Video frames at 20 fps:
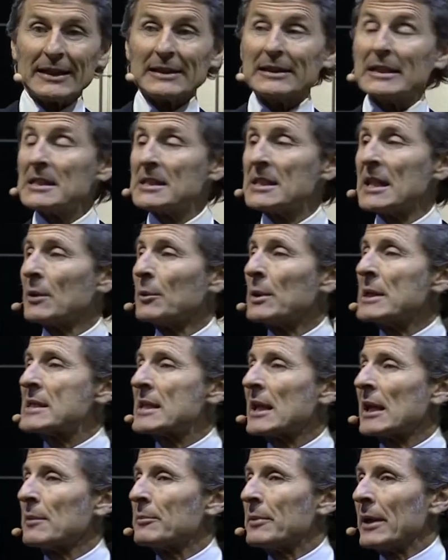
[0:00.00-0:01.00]
This year we
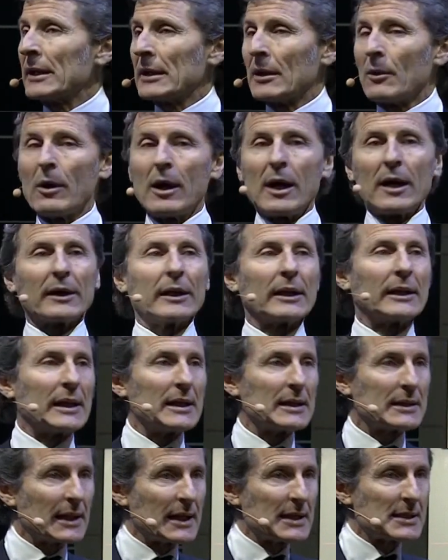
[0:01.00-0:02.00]
celebrate our
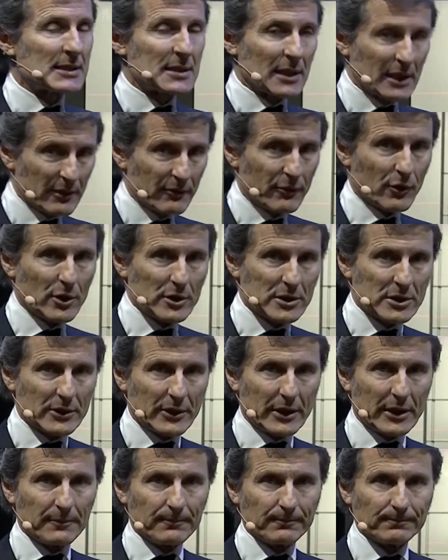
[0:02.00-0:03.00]
110th
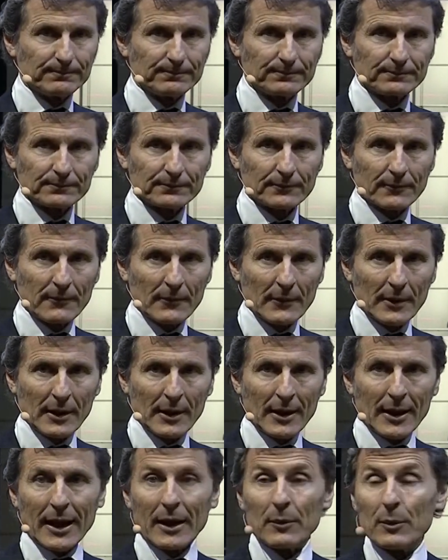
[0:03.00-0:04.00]
anniversary,
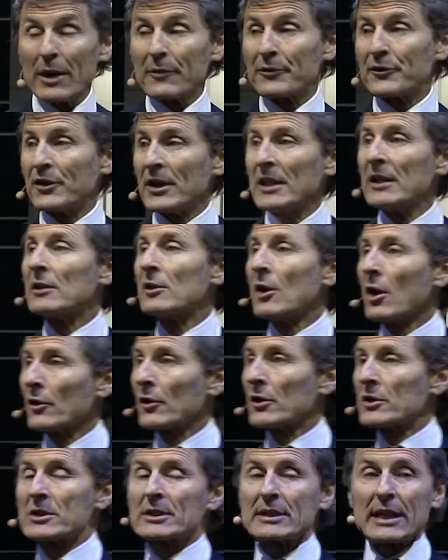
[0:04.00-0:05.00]
and we have seen
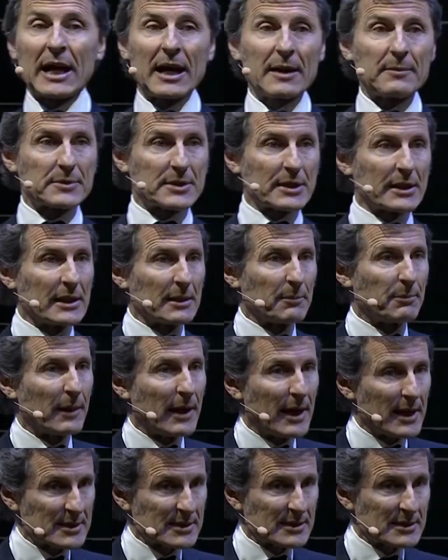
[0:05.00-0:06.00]
glorious times in the
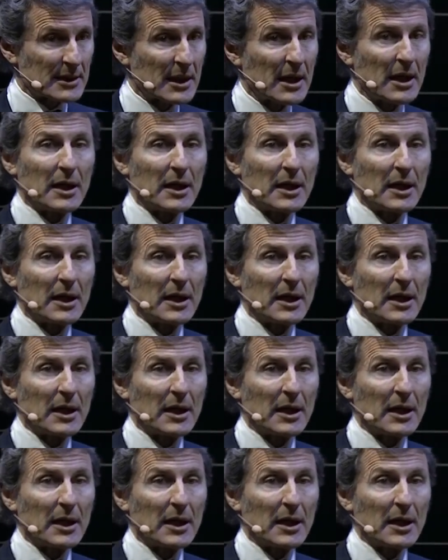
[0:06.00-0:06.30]
past,